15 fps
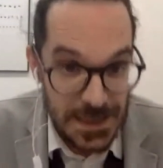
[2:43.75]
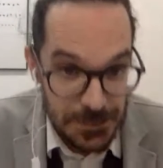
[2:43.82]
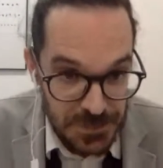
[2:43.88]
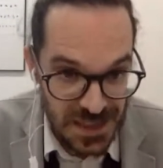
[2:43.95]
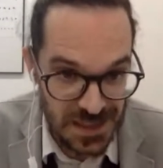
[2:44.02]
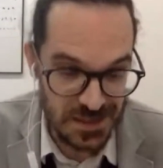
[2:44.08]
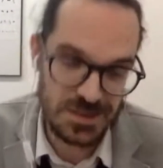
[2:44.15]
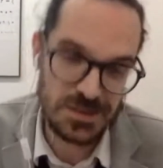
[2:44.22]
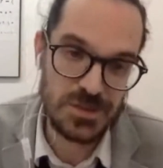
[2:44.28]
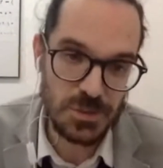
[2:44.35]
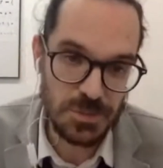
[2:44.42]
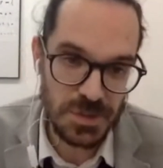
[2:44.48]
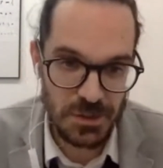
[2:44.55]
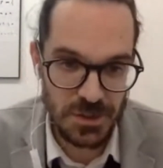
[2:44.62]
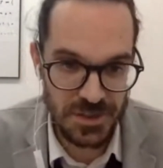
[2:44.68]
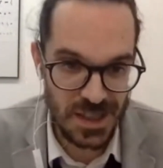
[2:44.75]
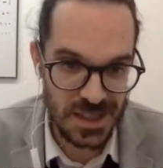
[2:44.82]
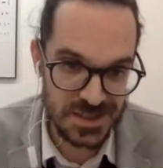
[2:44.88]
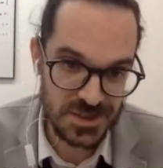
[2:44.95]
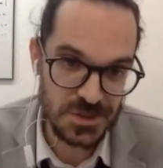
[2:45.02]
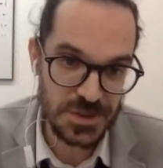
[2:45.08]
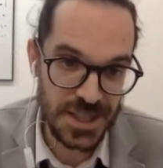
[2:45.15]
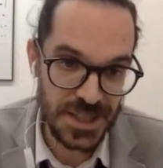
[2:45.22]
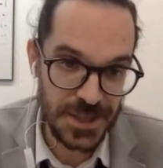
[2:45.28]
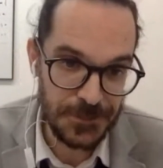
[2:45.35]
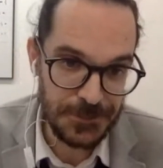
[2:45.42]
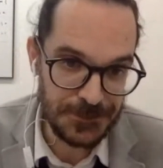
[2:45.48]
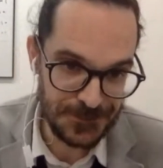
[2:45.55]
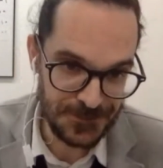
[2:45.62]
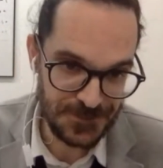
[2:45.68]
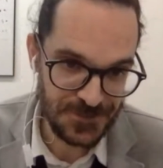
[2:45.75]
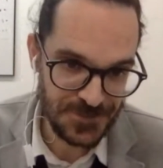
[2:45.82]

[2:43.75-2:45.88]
accepting to be with us today.